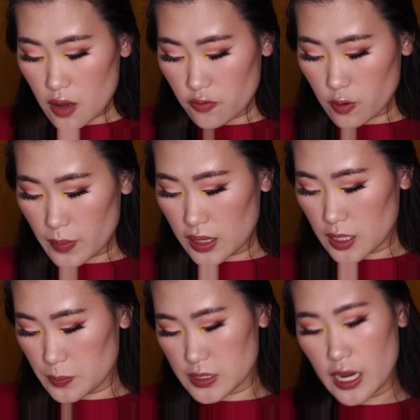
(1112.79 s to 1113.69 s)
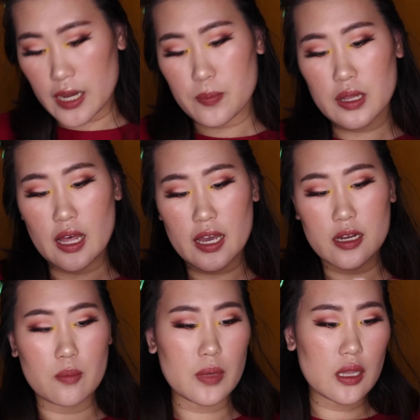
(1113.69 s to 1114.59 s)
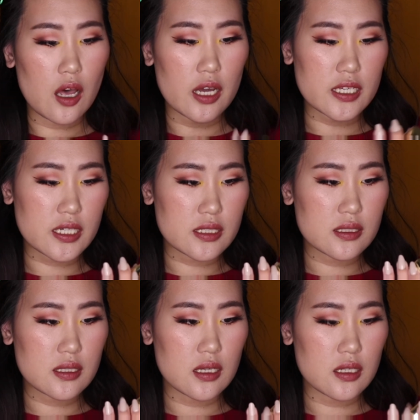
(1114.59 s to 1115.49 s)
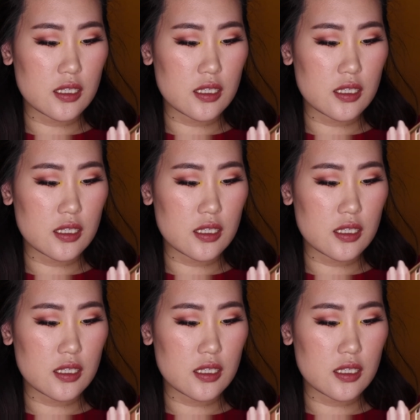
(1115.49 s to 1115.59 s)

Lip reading: For my lips, I applied Milani's